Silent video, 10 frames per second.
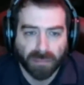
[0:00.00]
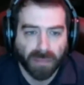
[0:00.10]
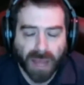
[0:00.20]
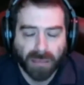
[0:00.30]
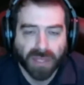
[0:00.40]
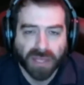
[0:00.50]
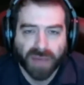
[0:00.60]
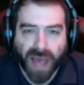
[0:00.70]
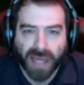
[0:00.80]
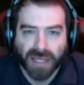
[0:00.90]
I believe,
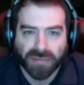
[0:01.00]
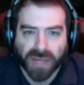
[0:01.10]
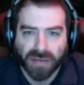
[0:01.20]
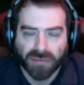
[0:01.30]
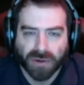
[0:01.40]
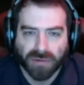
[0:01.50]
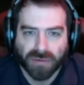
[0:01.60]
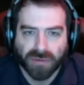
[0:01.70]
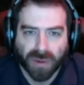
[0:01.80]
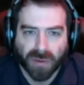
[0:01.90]
activate sort of
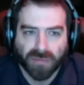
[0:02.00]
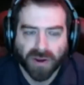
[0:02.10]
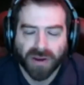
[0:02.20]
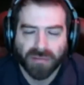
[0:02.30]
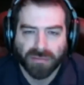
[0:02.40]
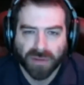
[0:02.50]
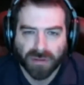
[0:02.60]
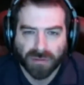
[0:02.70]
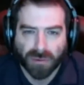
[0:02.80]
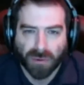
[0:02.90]
a very
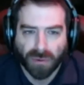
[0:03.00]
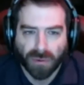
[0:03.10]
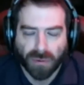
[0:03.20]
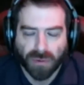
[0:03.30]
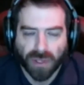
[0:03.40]
visceral,